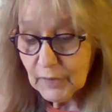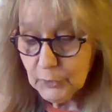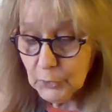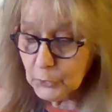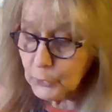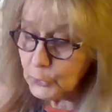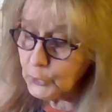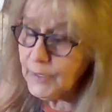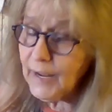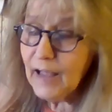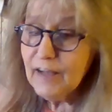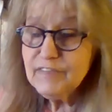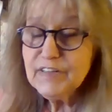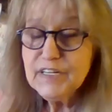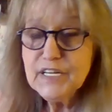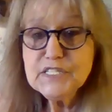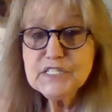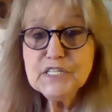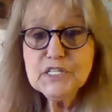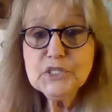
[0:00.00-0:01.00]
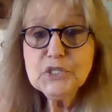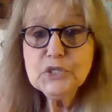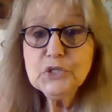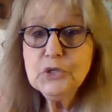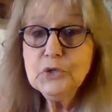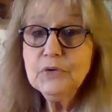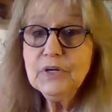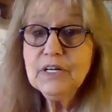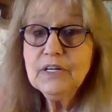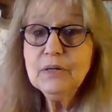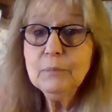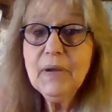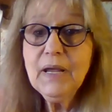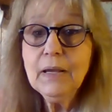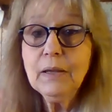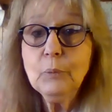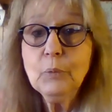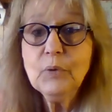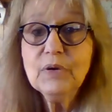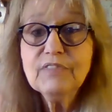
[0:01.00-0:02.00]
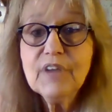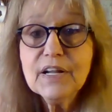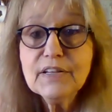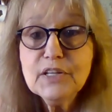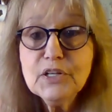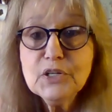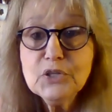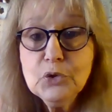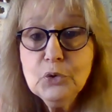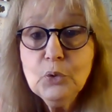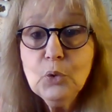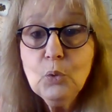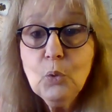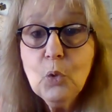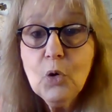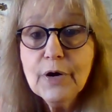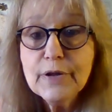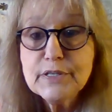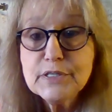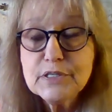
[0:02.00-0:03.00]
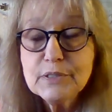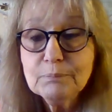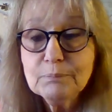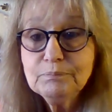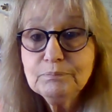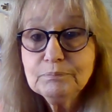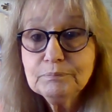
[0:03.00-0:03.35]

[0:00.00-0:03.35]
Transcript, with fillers: You're going to have a decision you need to make. We've got the two of wands.